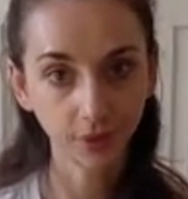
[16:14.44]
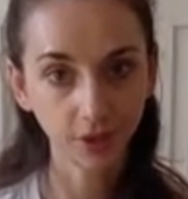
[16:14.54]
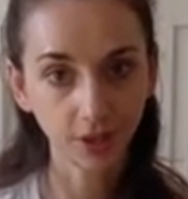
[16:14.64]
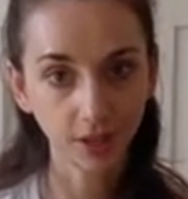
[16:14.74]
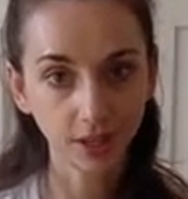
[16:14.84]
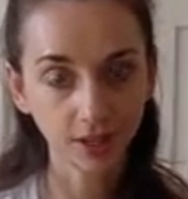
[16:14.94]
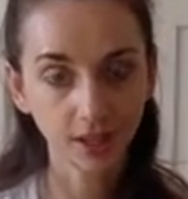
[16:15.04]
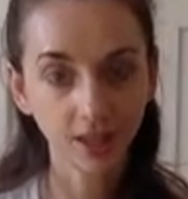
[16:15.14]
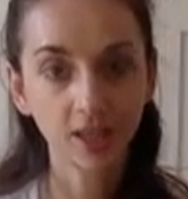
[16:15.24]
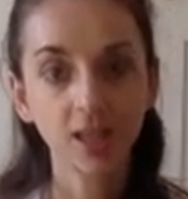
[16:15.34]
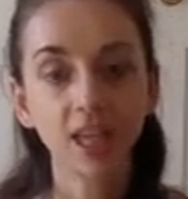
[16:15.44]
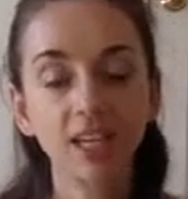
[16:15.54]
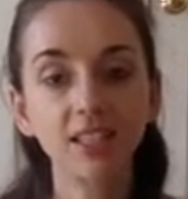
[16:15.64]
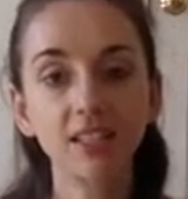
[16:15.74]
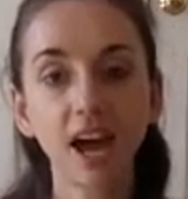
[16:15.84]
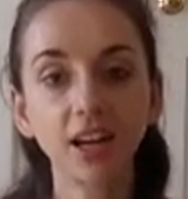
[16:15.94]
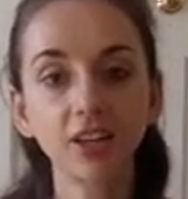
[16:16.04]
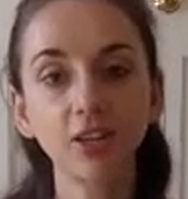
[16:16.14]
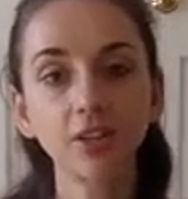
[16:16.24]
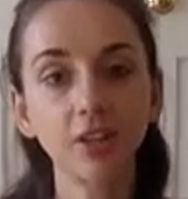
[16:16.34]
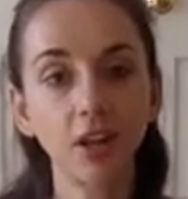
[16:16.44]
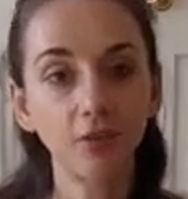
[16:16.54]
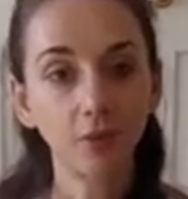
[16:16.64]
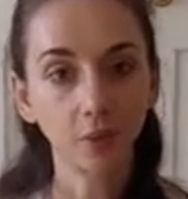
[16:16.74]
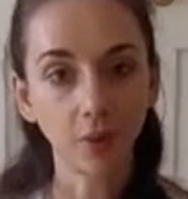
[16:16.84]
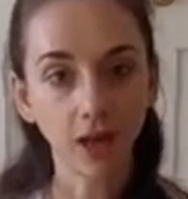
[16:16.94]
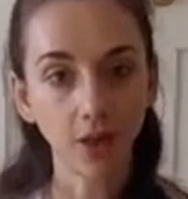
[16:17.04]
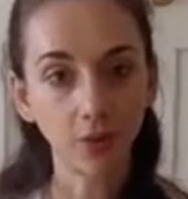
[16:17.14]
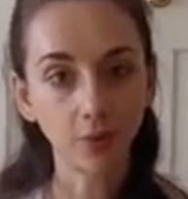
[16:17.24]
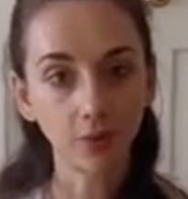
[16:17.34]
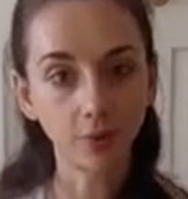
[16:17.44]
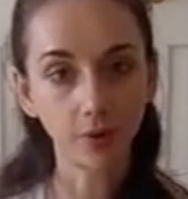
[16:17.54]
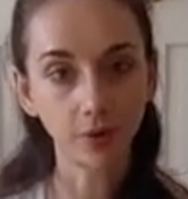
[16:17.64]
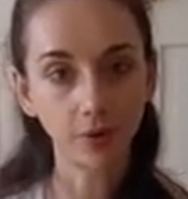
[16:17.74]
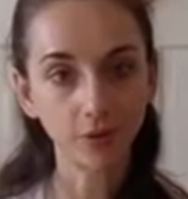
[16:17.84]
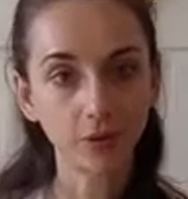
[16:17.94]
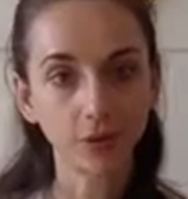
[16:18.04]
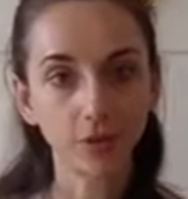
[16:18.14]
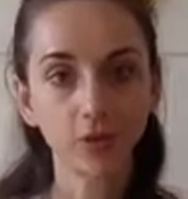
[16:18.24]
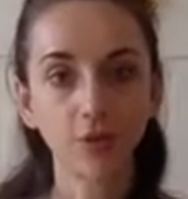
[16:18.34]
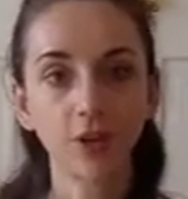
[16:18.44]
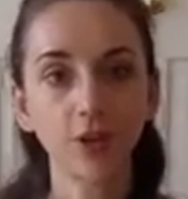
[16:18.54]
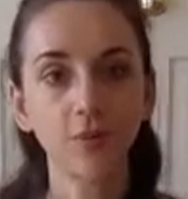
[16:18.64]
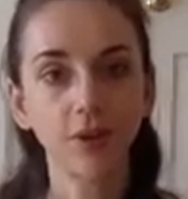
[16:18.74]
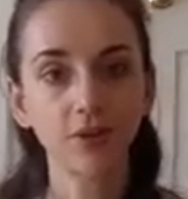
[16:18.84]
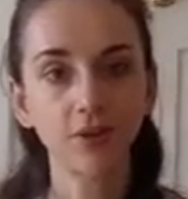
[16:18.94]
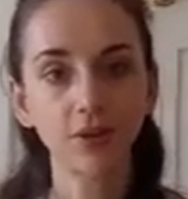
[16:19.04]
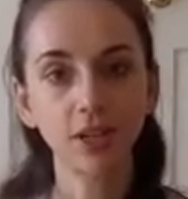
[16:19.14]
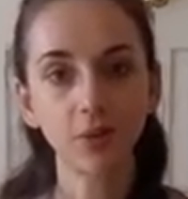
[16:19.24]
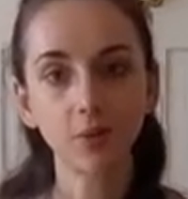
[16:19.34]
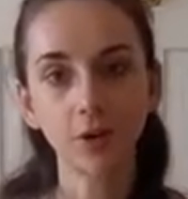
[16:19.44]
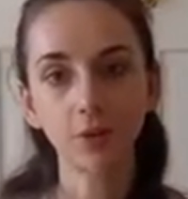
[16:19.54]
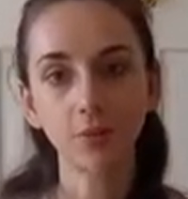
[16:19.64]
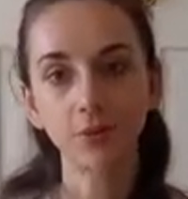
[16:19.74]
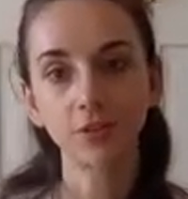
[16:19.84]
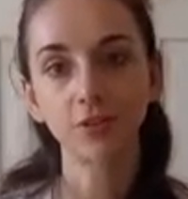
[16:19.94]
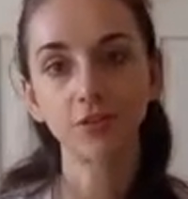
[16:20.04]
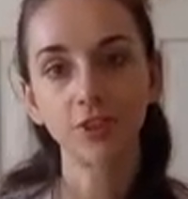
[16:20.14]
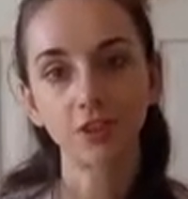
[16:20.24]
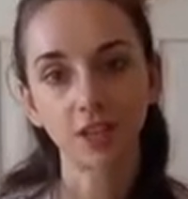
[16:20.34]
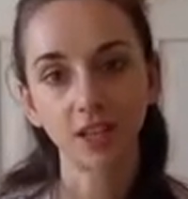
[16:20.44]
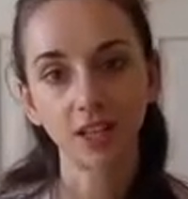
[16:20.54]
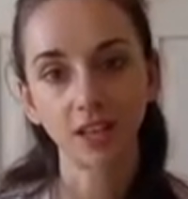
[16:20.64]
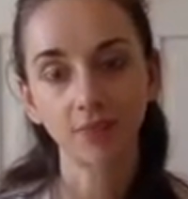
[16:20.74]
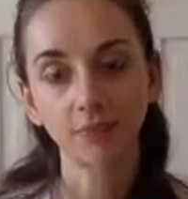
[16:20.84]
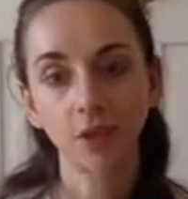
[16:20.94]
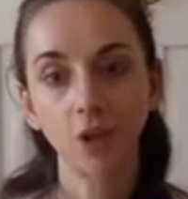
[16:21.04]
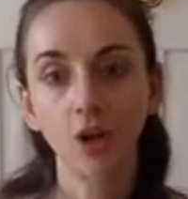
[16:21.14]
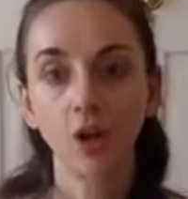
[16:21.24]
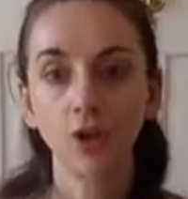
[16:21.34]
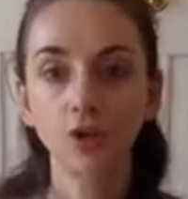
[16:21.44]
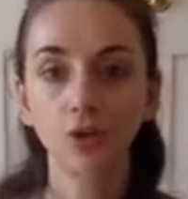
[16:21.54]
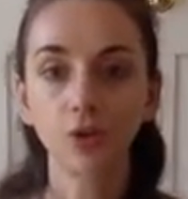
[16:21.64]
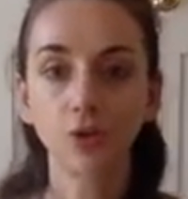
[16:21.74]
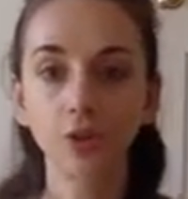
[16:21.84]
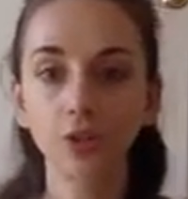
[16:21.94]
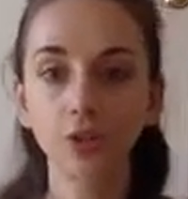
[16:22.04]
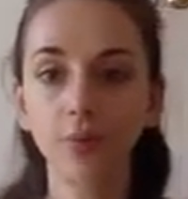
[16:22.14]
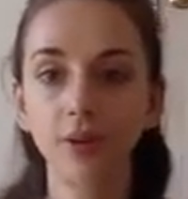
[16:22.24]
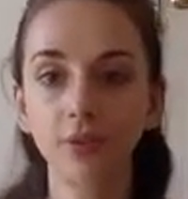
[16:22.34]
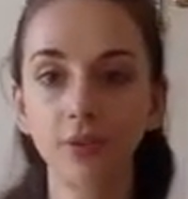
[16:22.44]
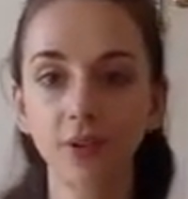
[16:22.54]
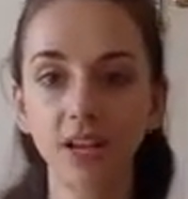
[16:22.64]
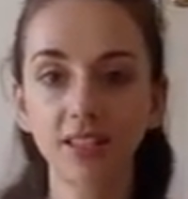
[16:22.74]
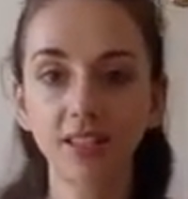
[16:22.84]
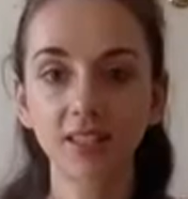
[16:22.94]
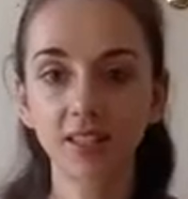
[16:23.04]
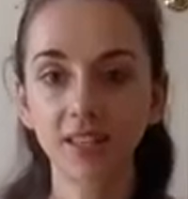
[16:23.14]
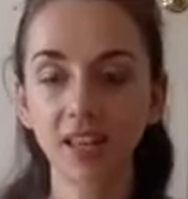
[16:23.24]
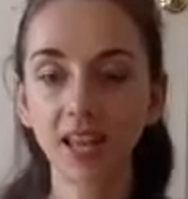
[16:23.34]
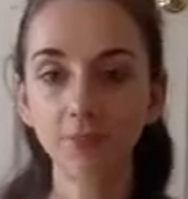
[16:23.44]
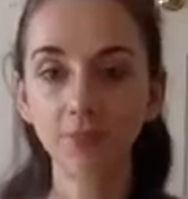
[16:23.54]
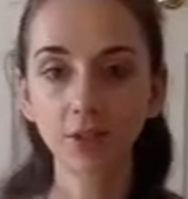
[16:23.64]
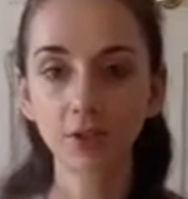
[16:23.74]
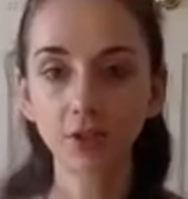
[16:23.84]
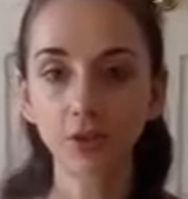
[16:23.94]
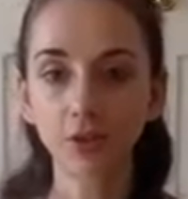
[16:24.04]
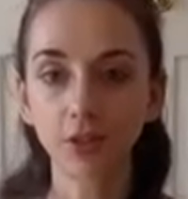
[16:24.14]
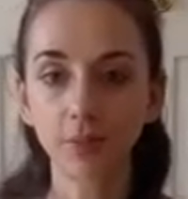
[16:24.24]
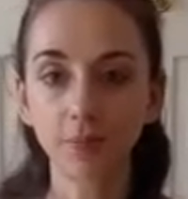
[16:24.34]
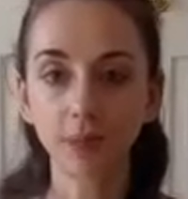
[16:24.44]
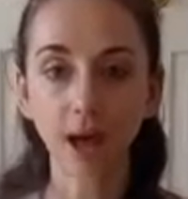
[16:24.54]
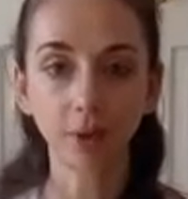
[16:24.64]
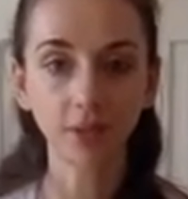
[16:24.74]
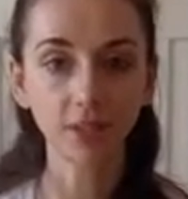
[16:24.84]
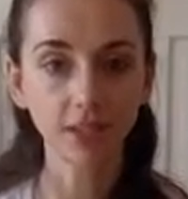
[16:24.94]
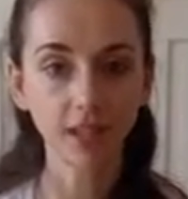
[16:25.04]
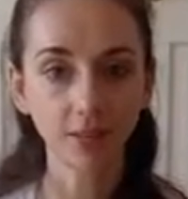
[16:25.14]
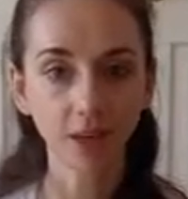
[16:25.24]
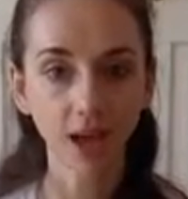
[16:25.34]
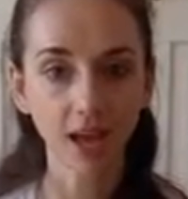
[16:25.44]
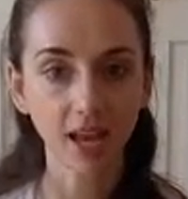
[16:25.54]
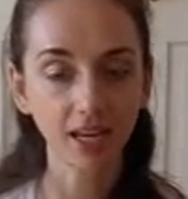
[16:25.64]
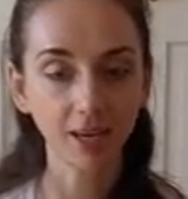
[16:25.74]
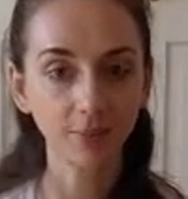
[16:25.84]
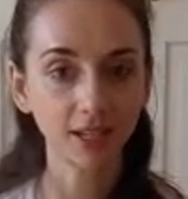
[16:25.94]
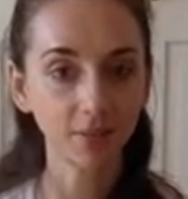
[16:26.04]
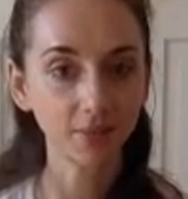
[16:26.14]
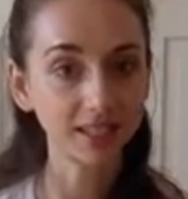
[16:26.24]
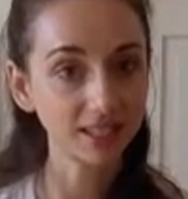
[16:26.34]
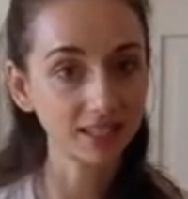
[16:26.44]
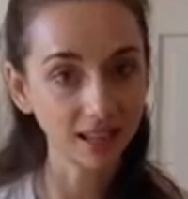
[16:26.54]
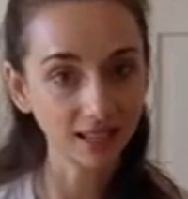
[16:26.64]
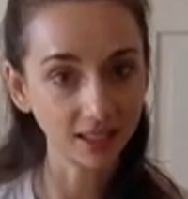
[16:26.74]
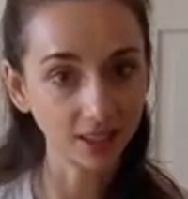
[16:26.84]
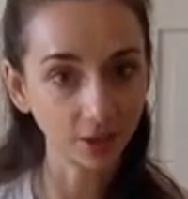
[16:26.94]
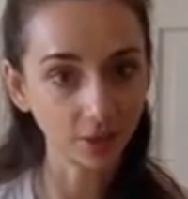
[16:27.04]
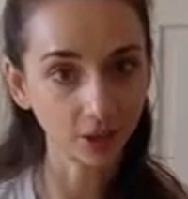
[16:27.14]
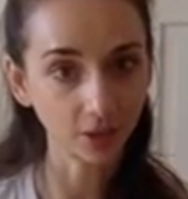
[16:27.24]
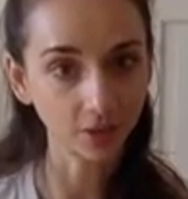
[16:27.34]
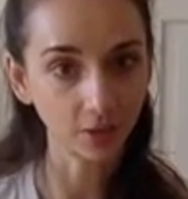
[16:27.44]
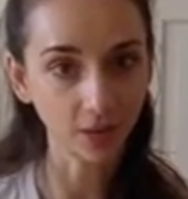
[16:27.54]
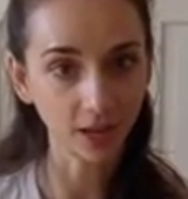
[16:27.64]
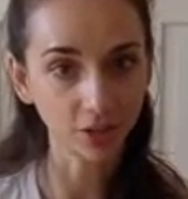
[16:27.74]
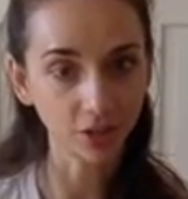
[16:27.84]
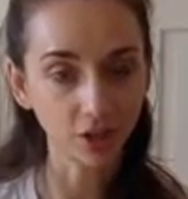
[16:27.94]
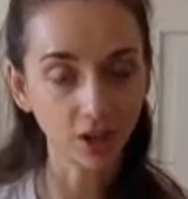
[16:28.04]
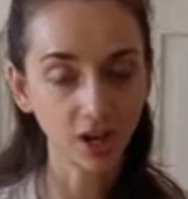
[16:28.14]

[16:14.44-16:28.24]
Good. Stack yourself well through the bones so that your muscles can work most efficiently. Shoulders are above the wrists, hips and shoulders about the same height. Hips can be slightly lower if you wish.